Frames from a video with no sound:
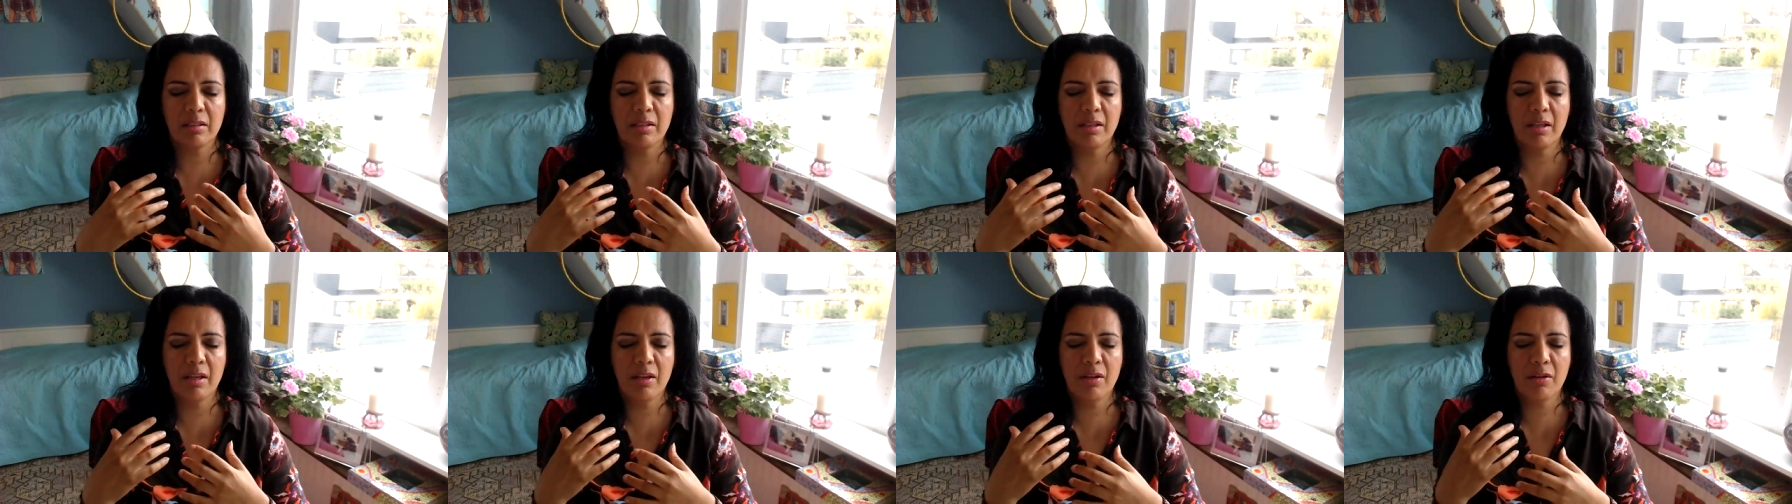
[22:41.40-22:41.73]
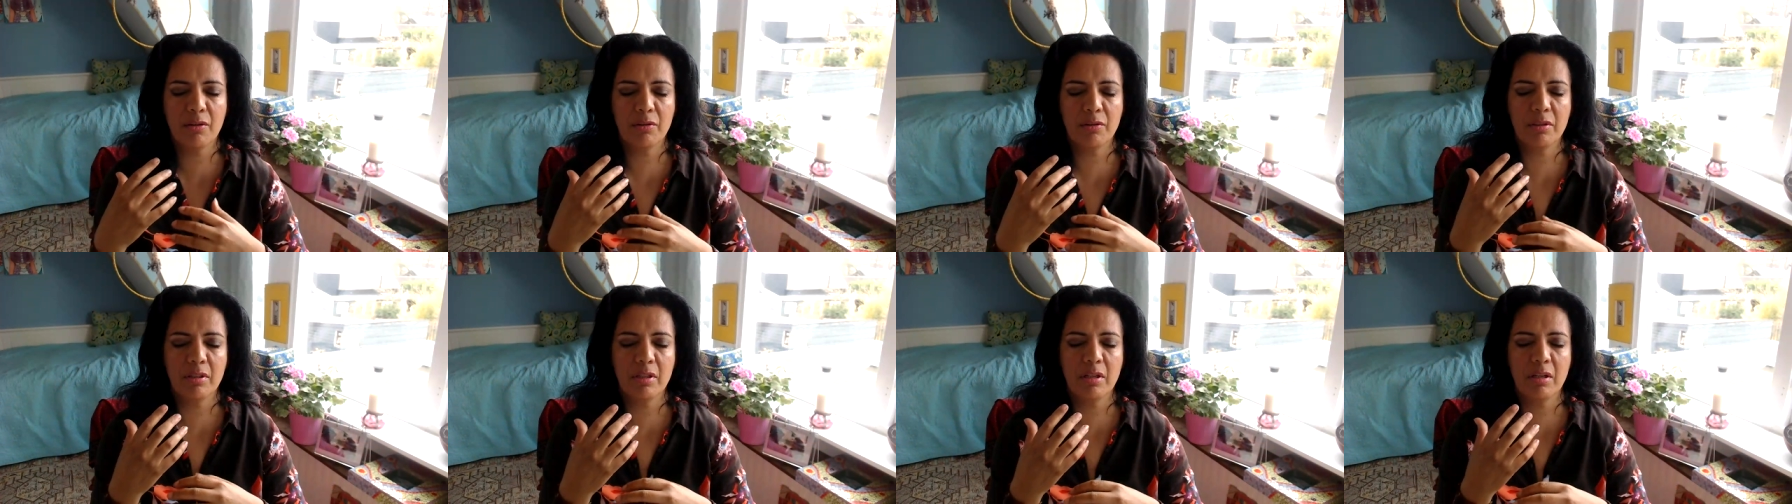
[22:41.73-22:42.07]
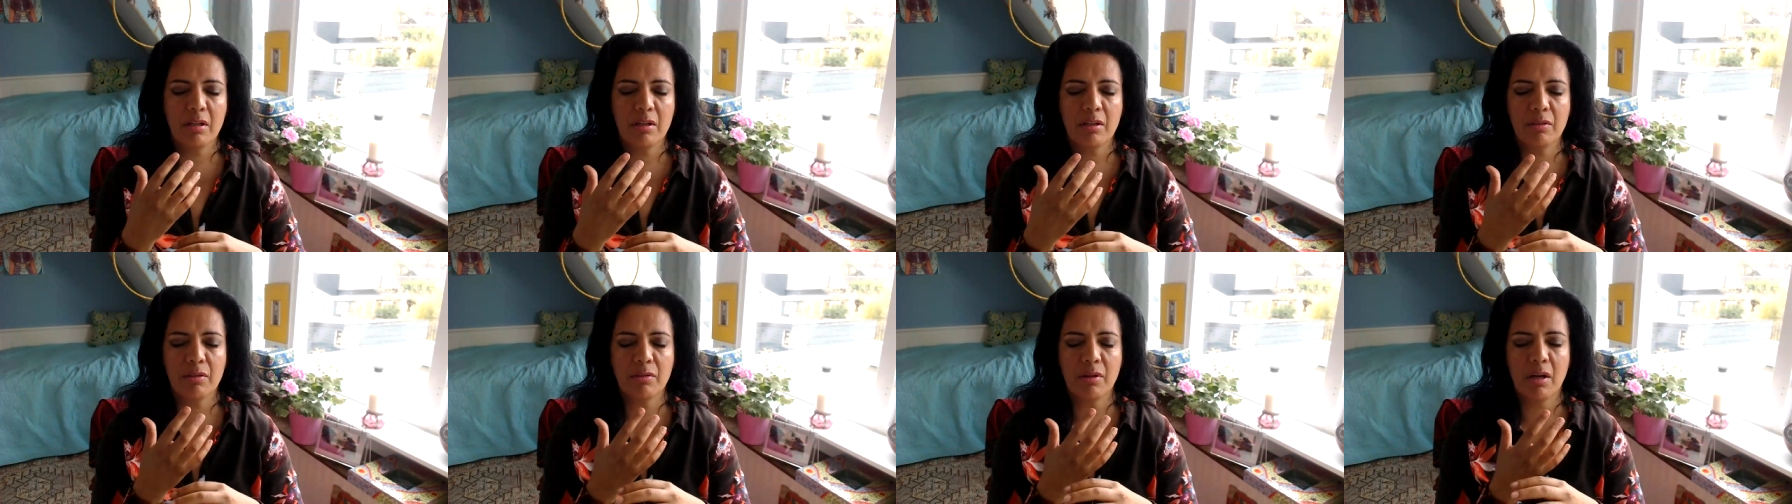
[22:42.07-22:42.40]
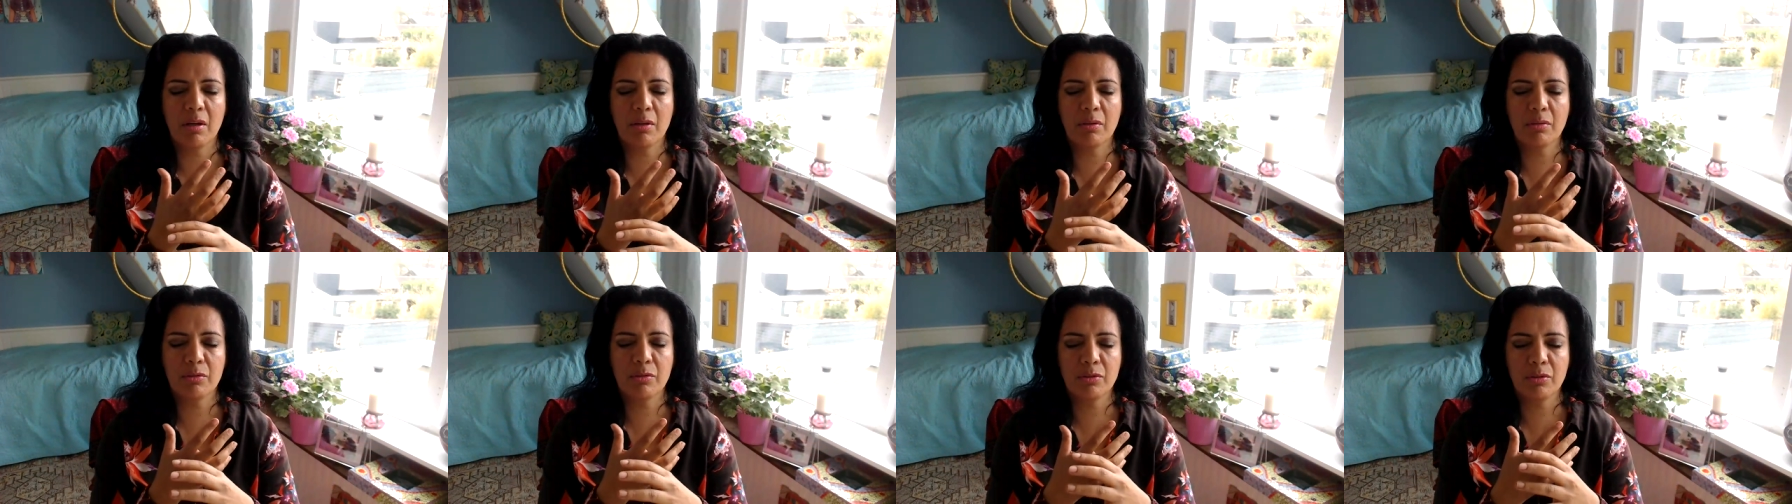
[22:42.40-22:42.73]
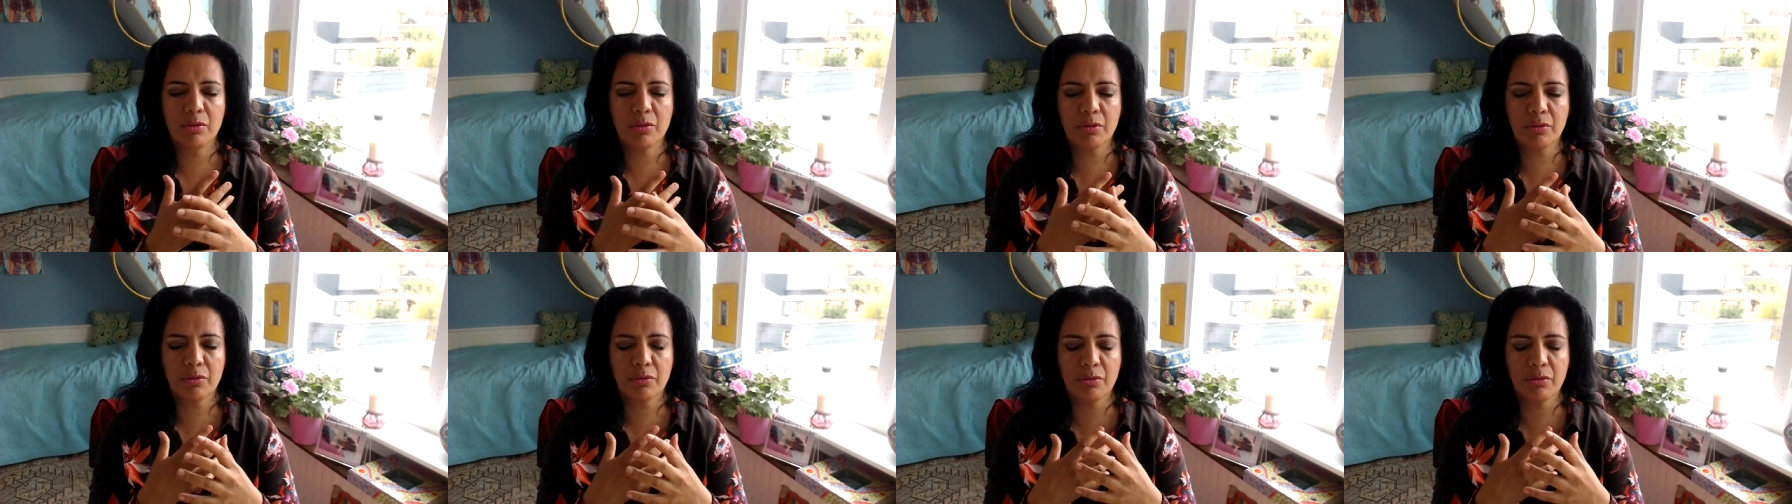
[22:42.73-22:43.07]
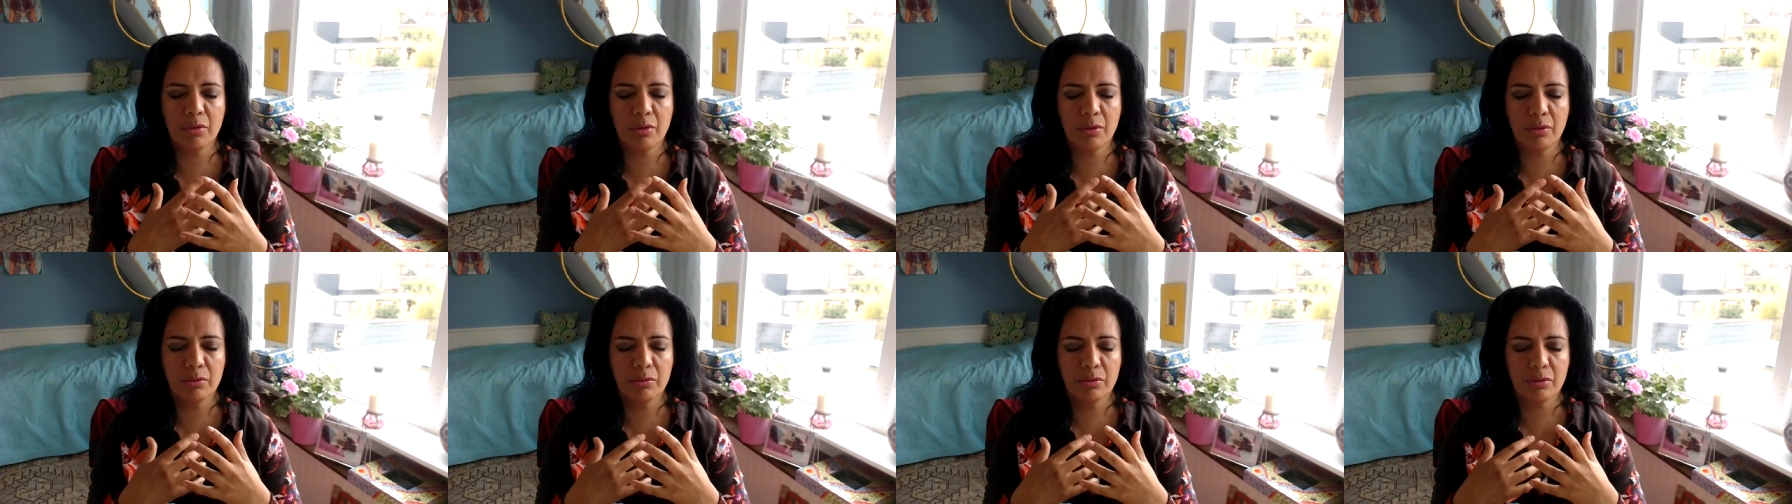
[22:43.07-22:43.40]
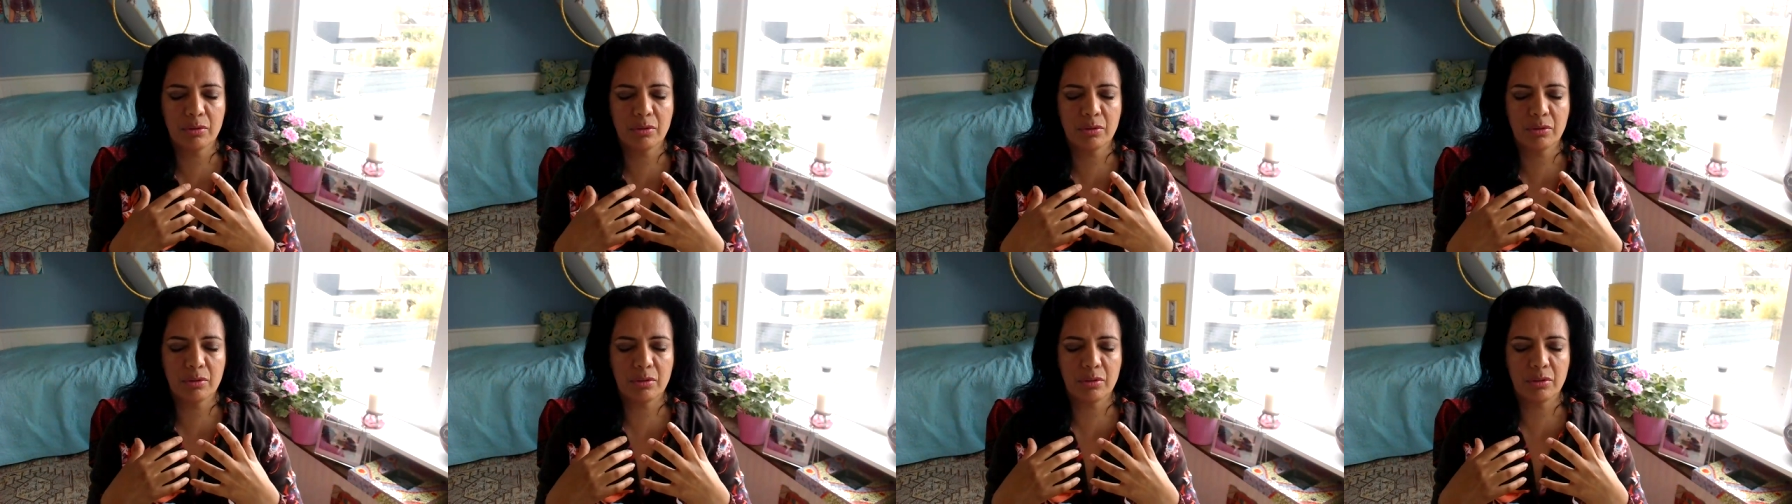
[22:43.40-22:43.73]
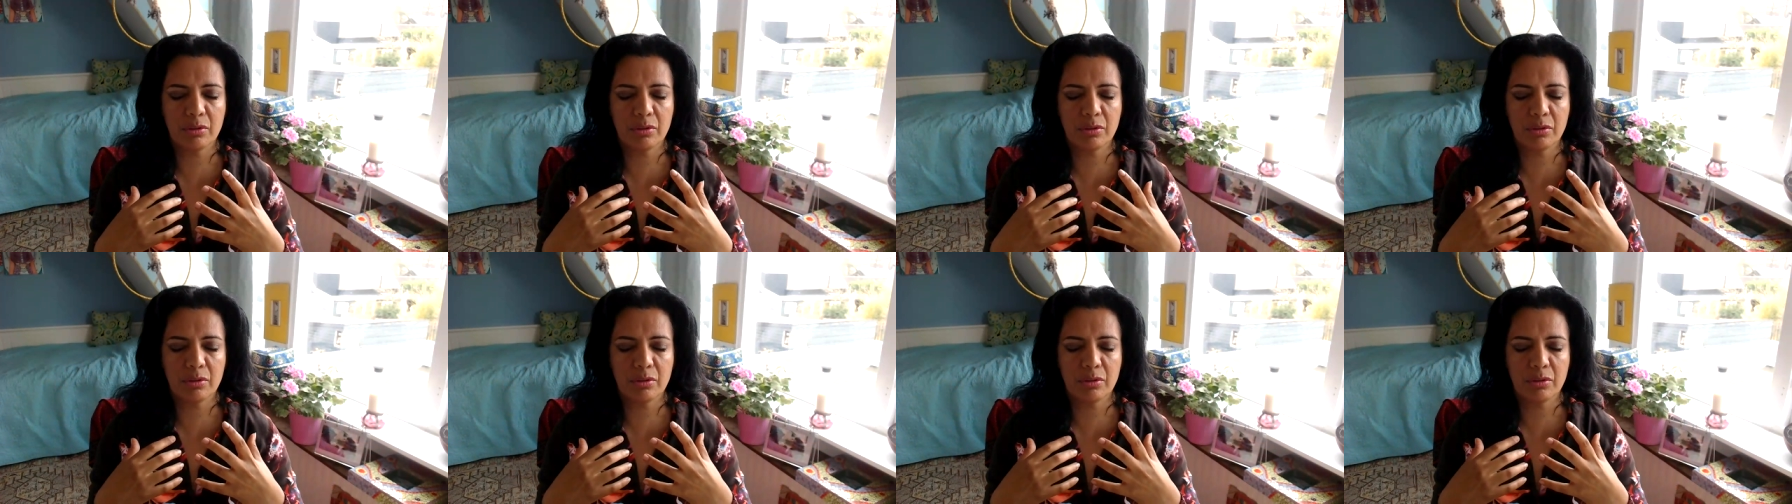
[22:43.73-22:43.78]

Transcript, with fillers: the area around your throat.